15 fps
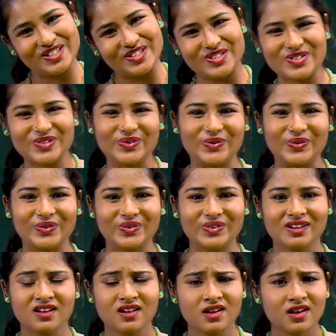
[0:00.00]
2.
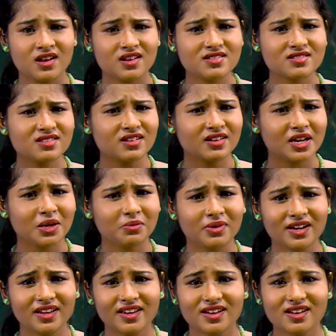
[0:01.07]
Is there
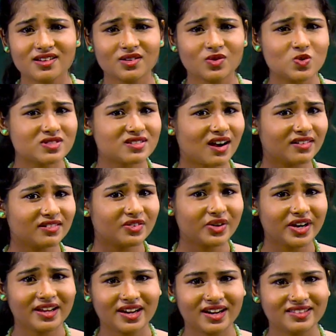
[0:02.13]
anybody here who started
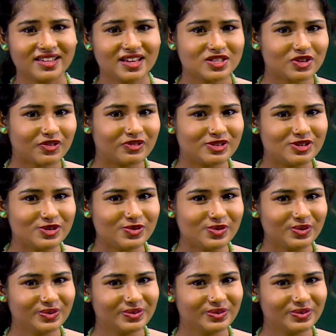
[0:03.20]
reading at the age of 2?